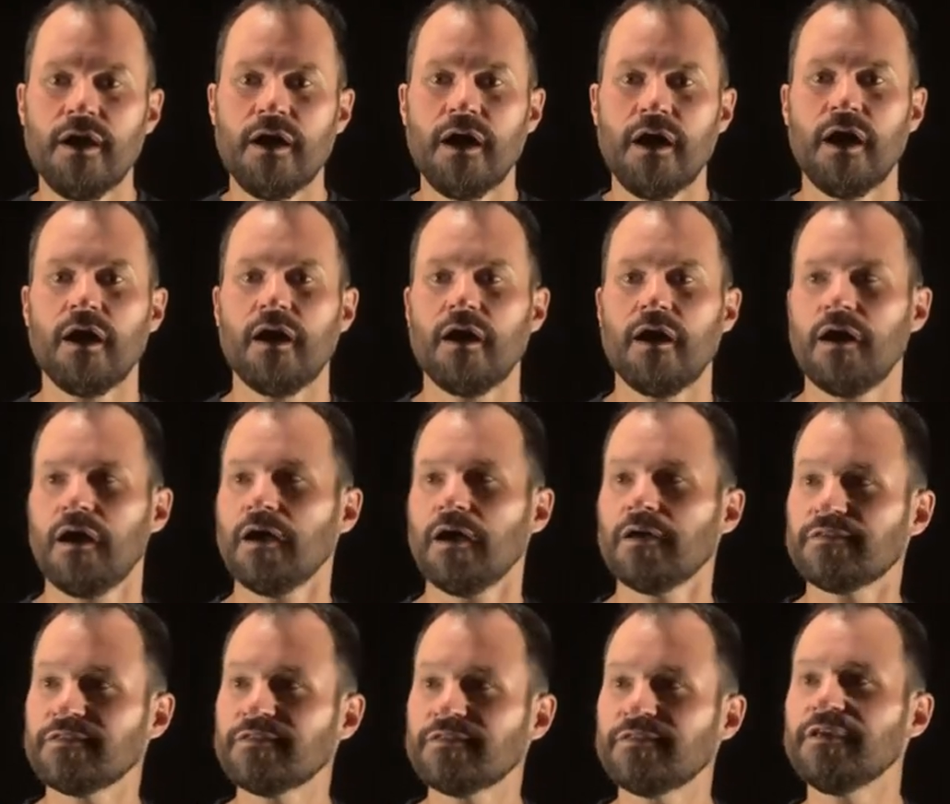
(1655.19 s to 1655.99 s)
a
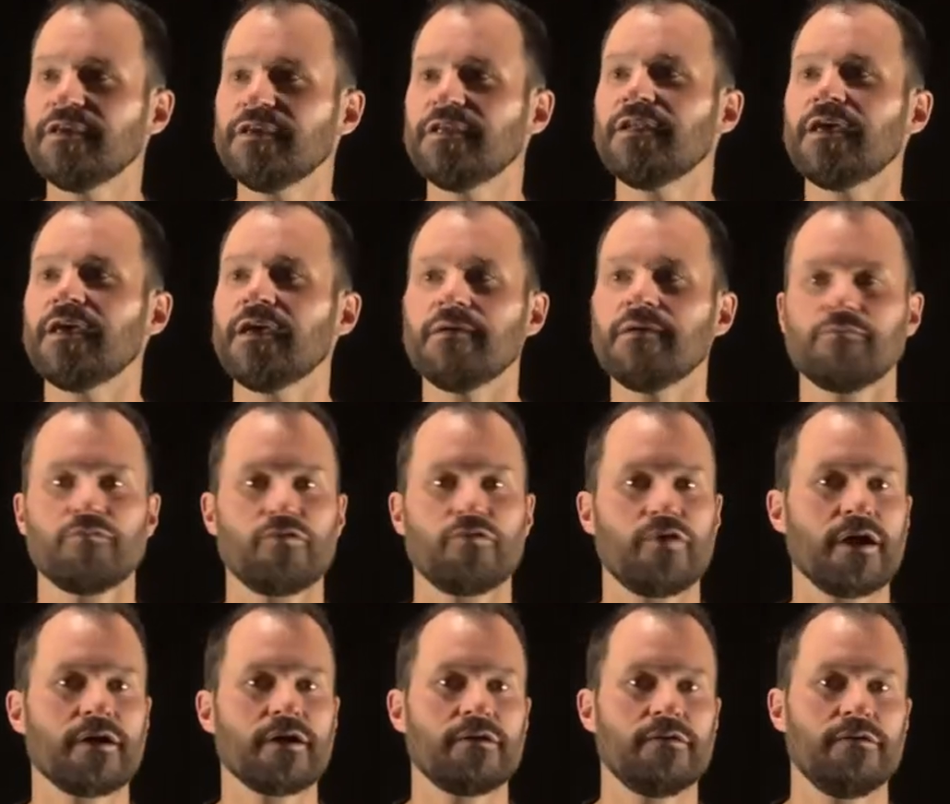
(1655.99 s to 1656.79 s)
CNAME
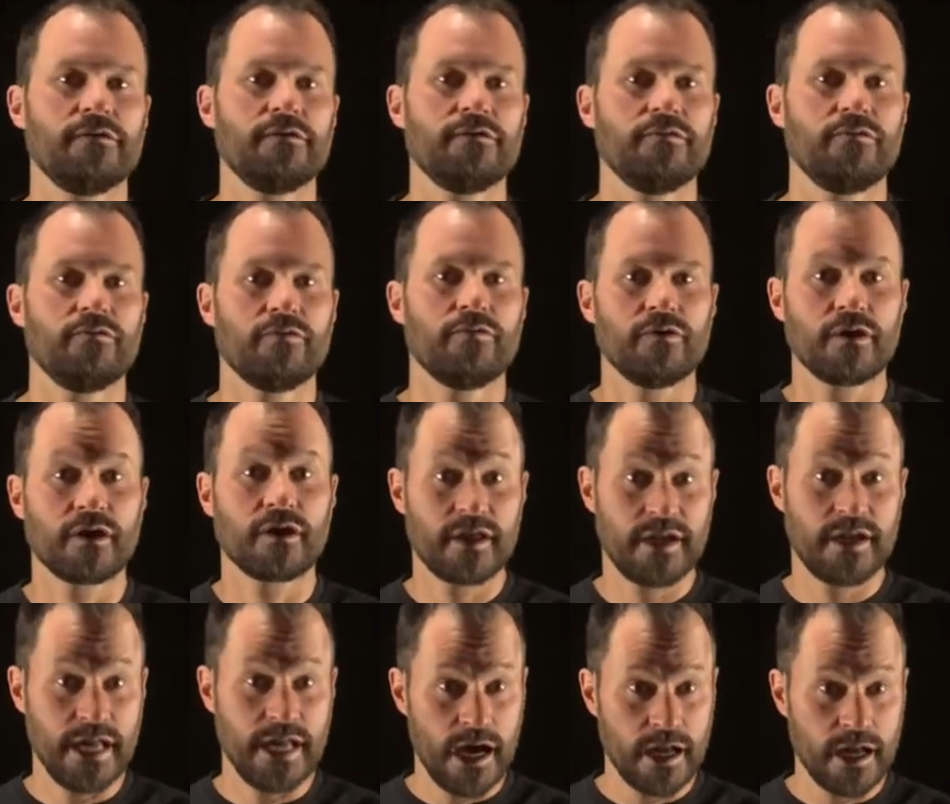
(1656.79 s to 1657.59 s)
record or a
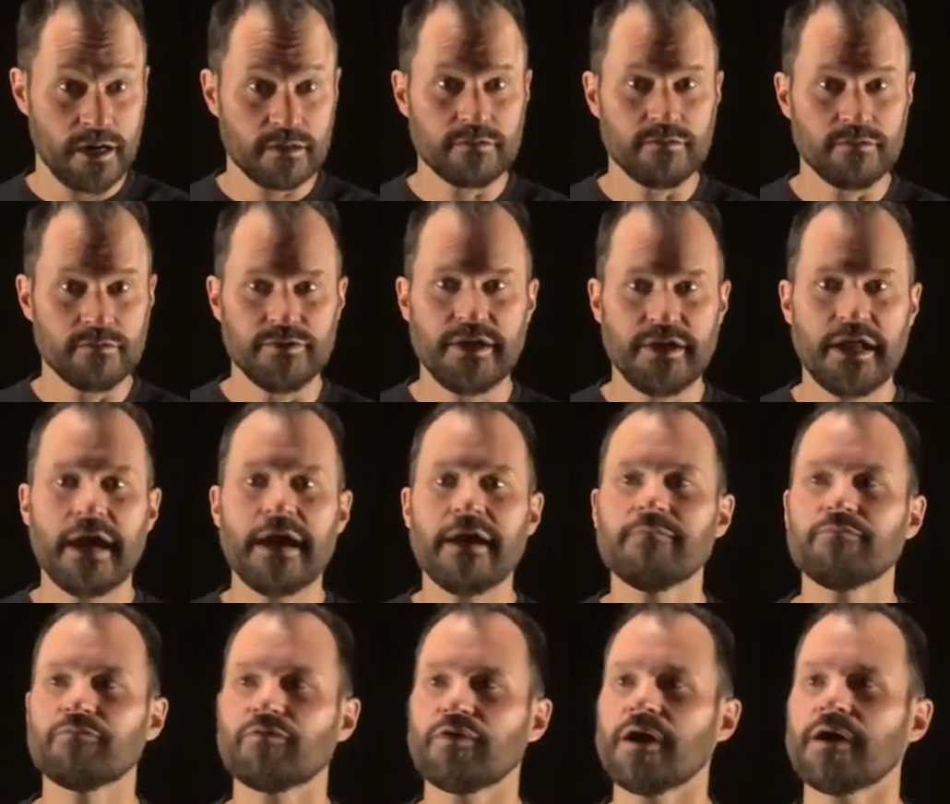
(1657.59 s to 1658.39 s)
canonical
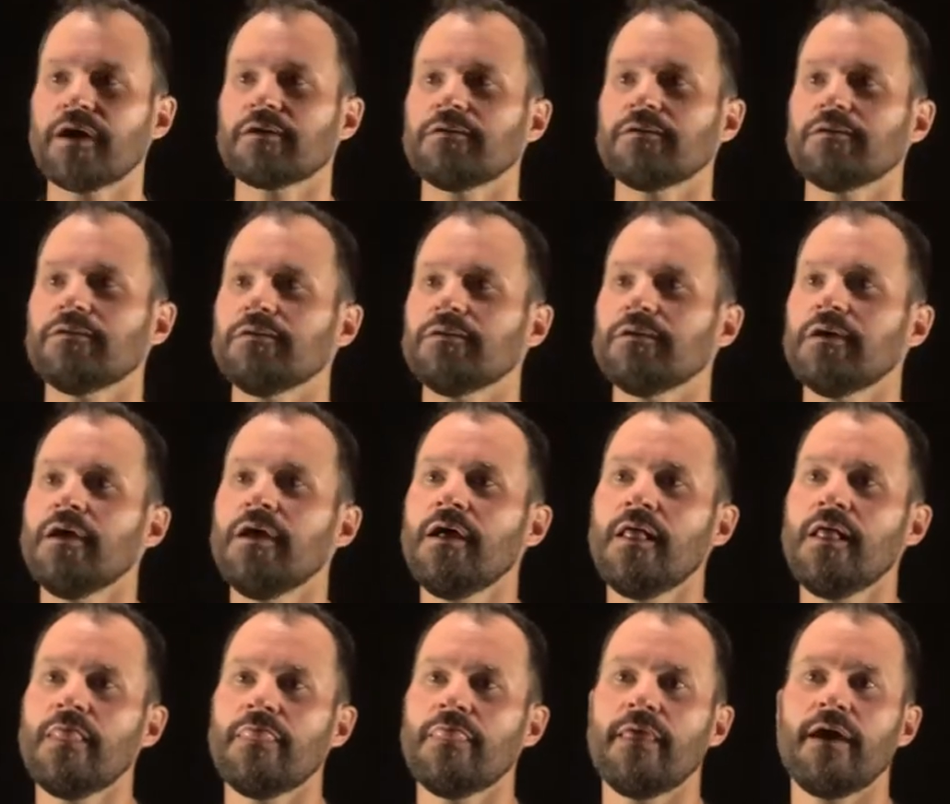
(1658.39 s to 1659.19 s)
name record
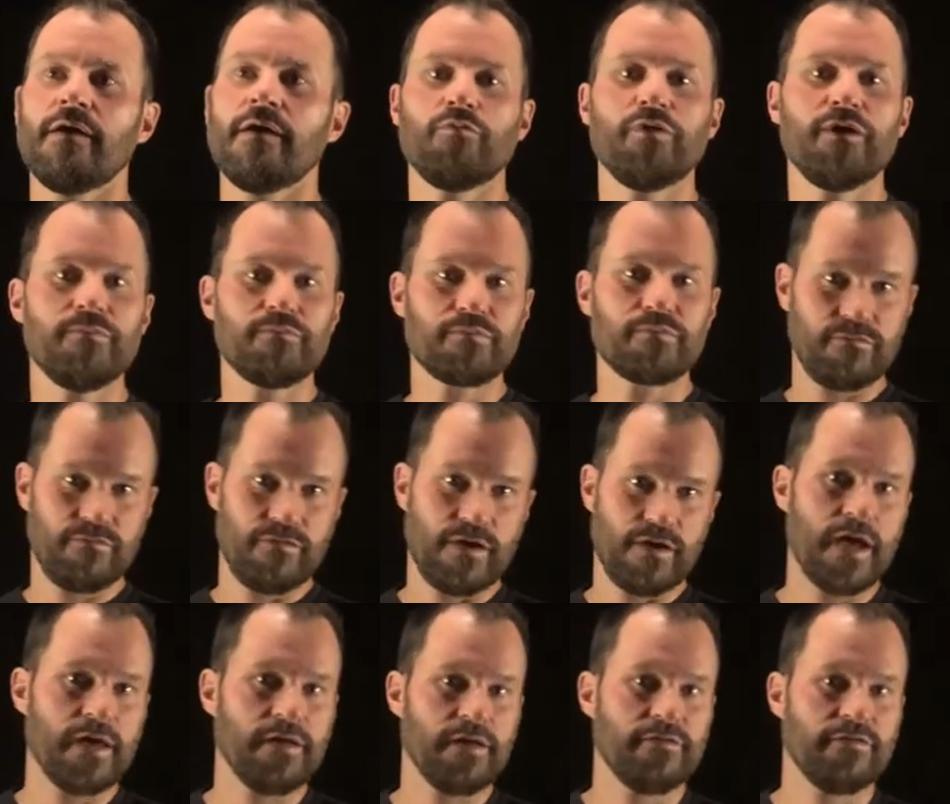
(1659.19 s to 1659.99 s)
that we
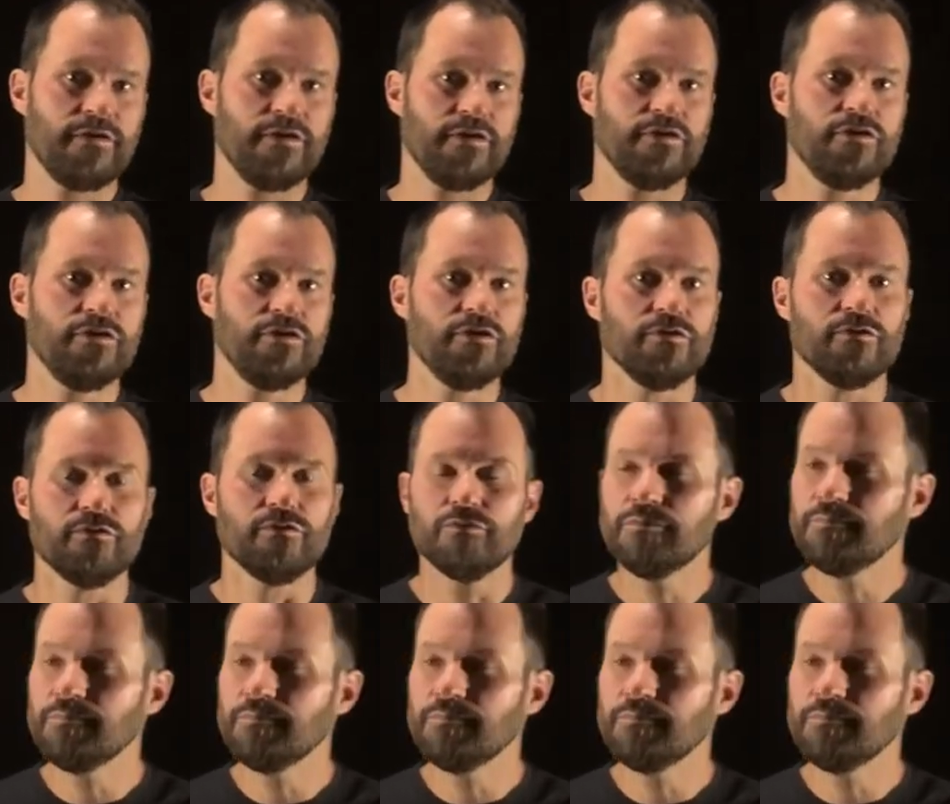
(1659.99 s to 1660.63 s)
provide to you